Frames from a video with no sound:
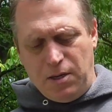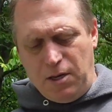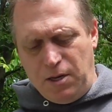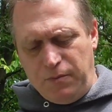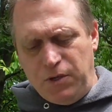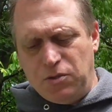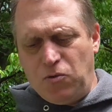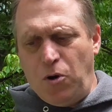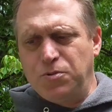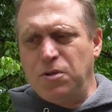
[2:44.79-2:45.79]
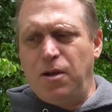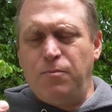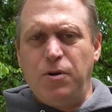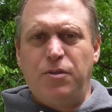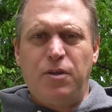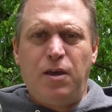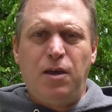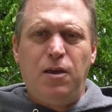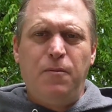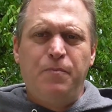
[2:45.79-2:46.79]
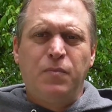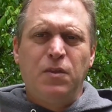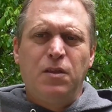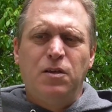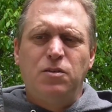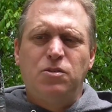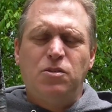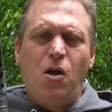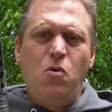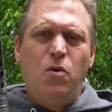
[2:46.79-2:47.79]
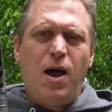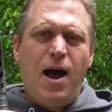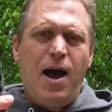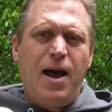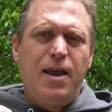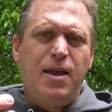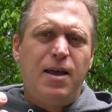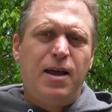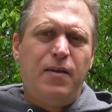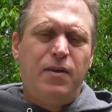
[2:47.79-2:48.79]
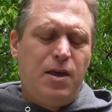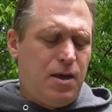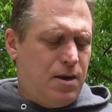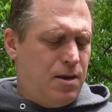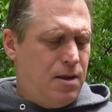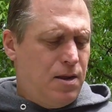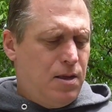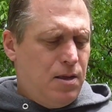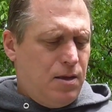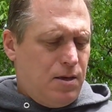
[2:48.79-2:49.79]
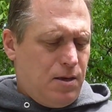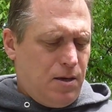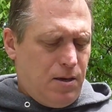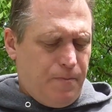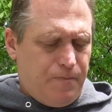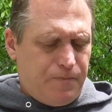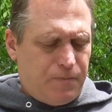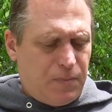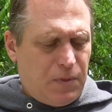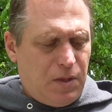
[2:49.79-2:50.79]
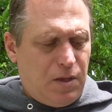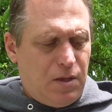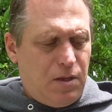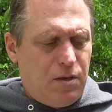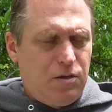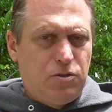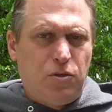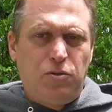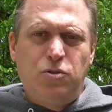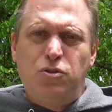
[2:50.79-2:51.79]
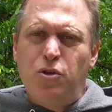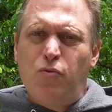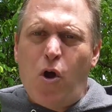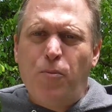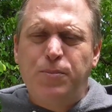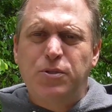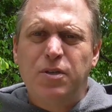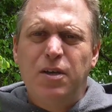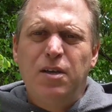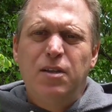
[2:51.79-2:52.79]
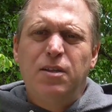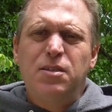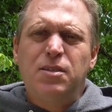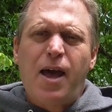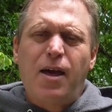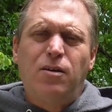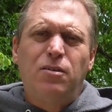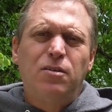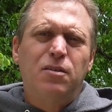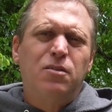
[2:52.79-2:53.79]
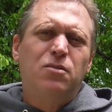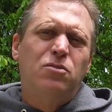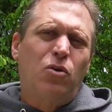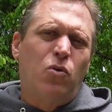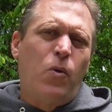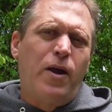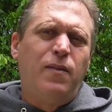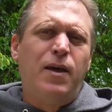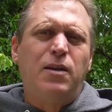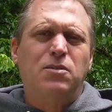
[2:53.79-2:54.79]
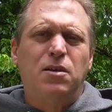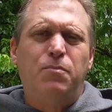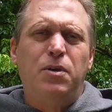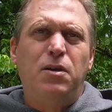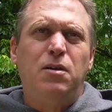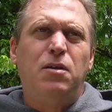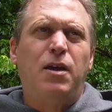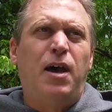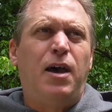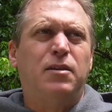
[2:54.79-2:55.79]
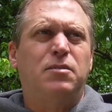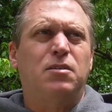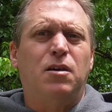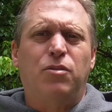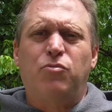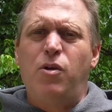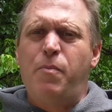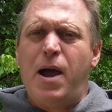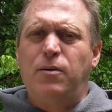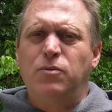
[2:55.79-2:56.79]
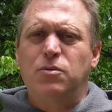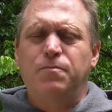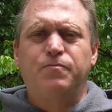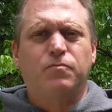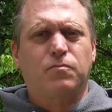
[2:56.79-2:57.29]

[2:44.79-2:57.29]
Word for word: Um, these ropes come with a sewn eye on the end. Um, so two ropes, the saddle, total weight in that is going to be at uh, three pounds.